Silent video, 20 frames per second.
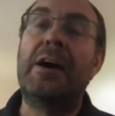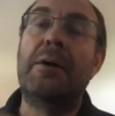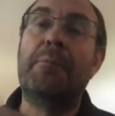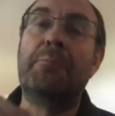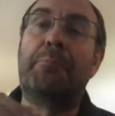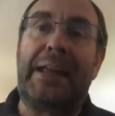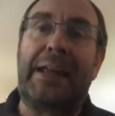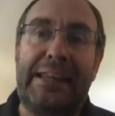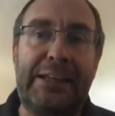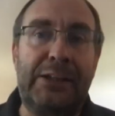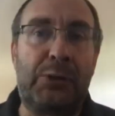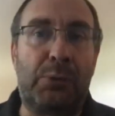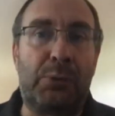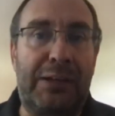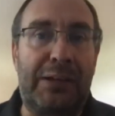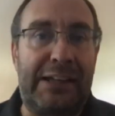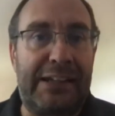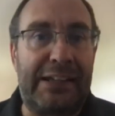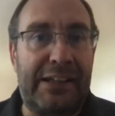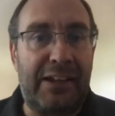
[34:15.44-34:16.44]
But
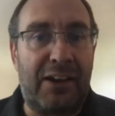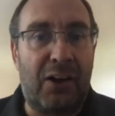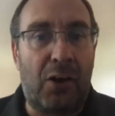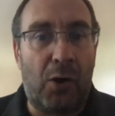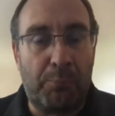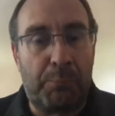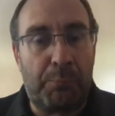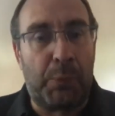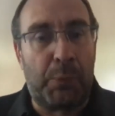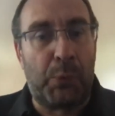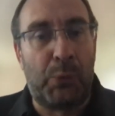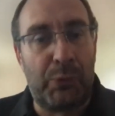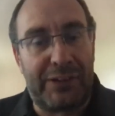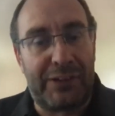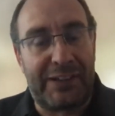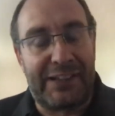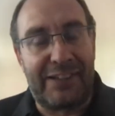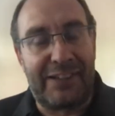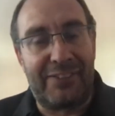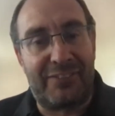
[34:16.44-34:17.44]
equally,
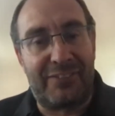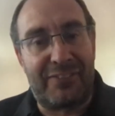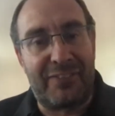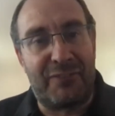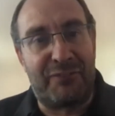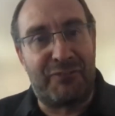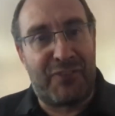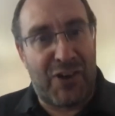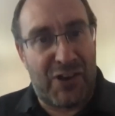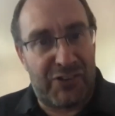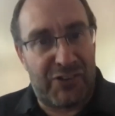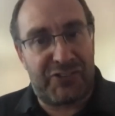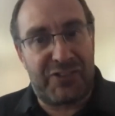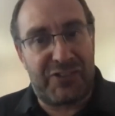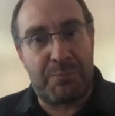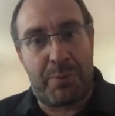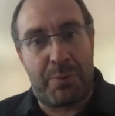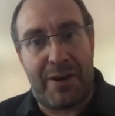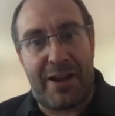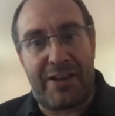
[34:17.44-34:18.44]
onboarding is the first
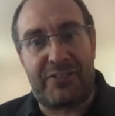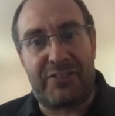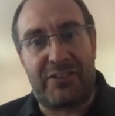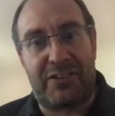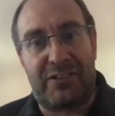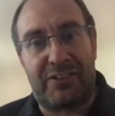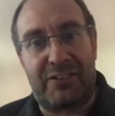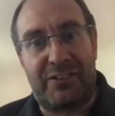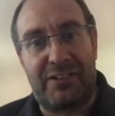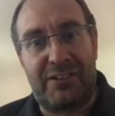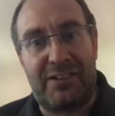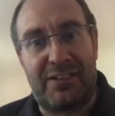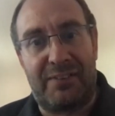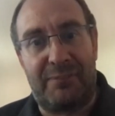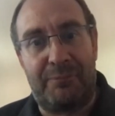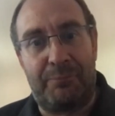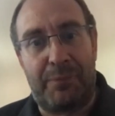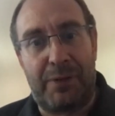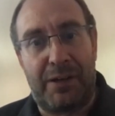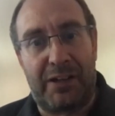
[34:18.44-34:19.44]
impression
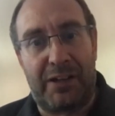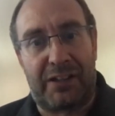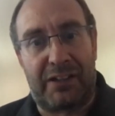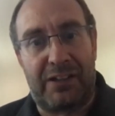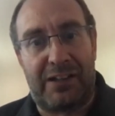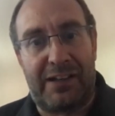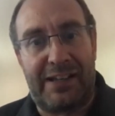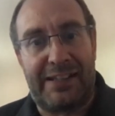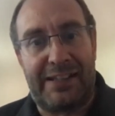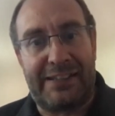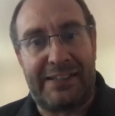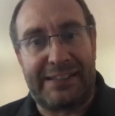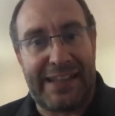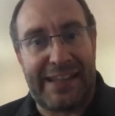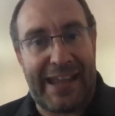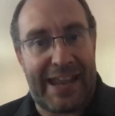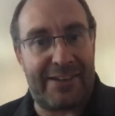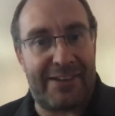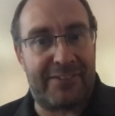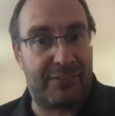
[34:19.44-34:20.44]
a client
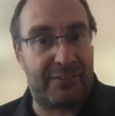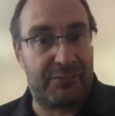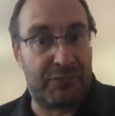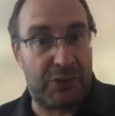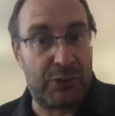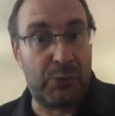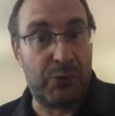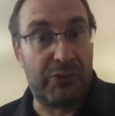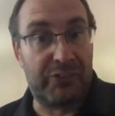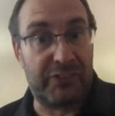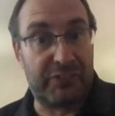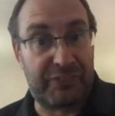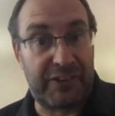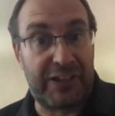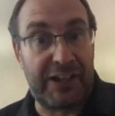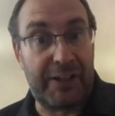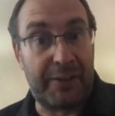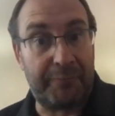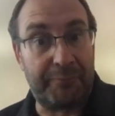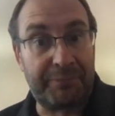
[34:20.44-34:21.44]
gets of you as a
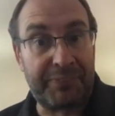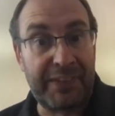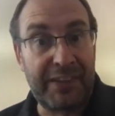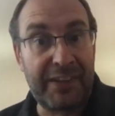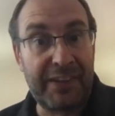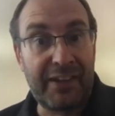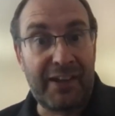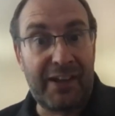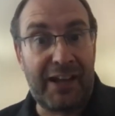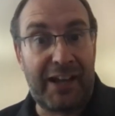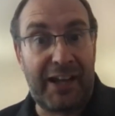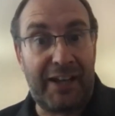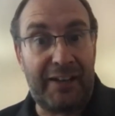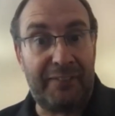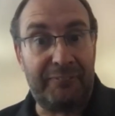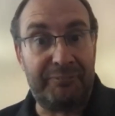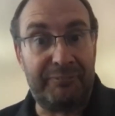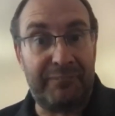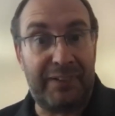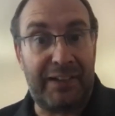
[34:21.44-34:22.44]
firm,
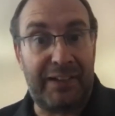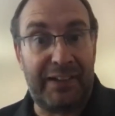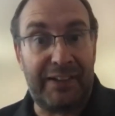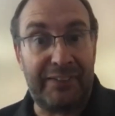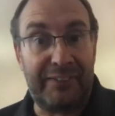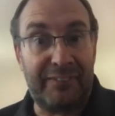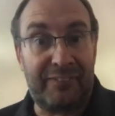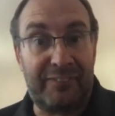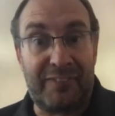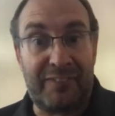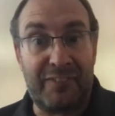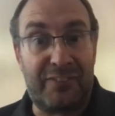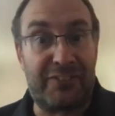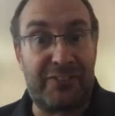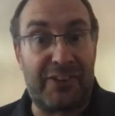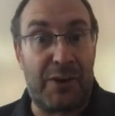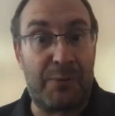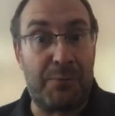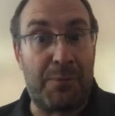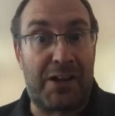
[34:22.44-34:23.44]
and there's
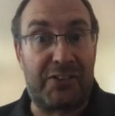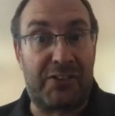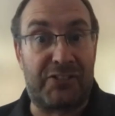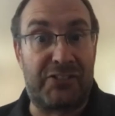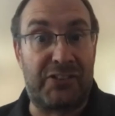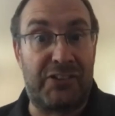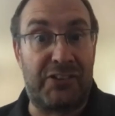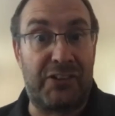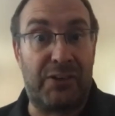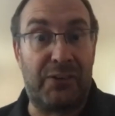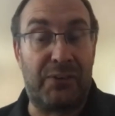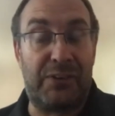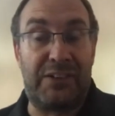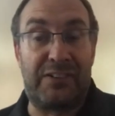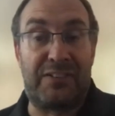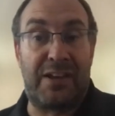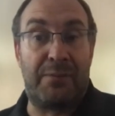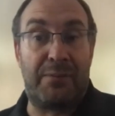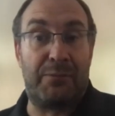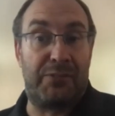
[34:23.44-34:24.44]
so much to do in
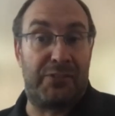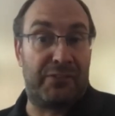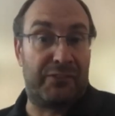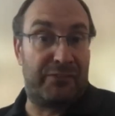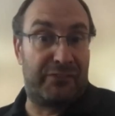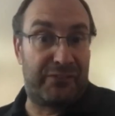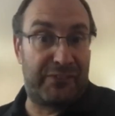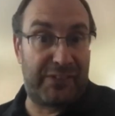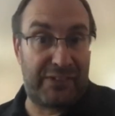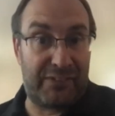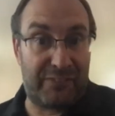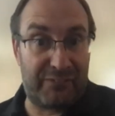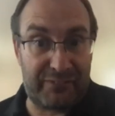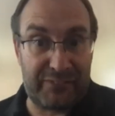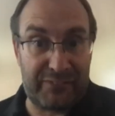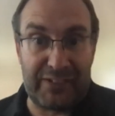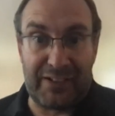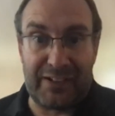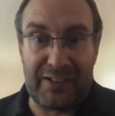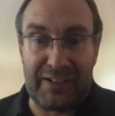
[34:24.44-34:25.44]
terms of
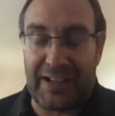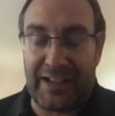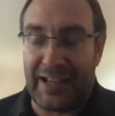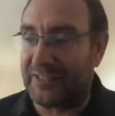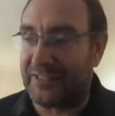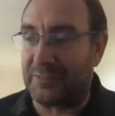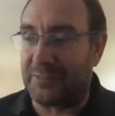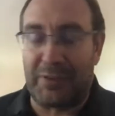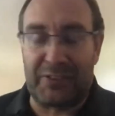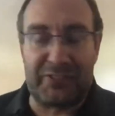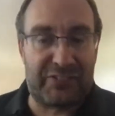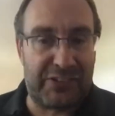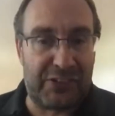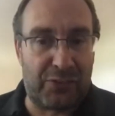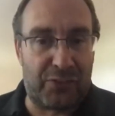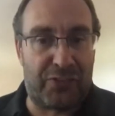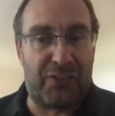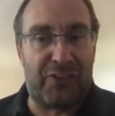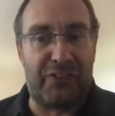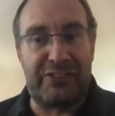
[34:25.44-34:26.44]

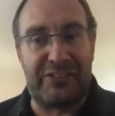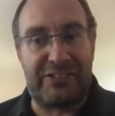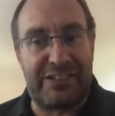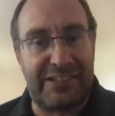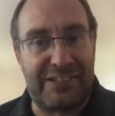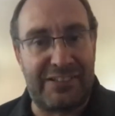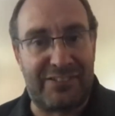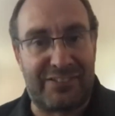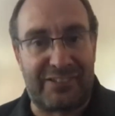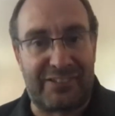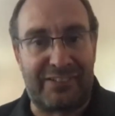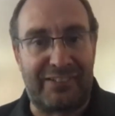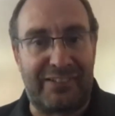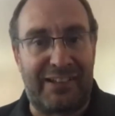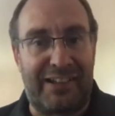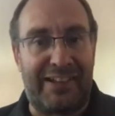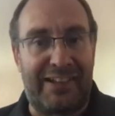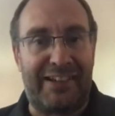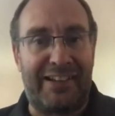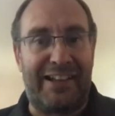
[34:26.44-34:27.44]
HMRC authorities and
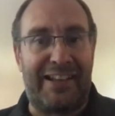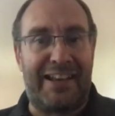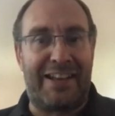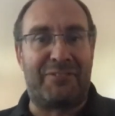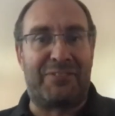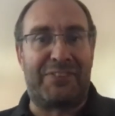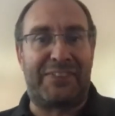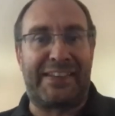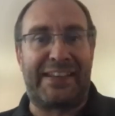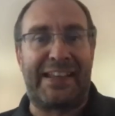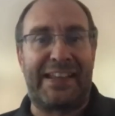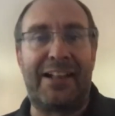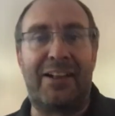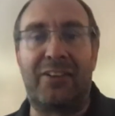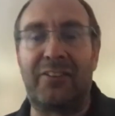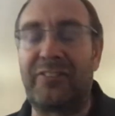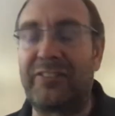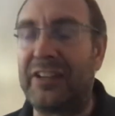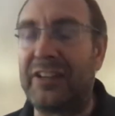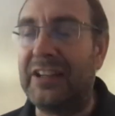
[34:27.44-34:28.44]
everything
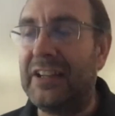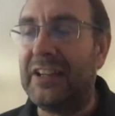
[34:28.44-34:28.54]
else.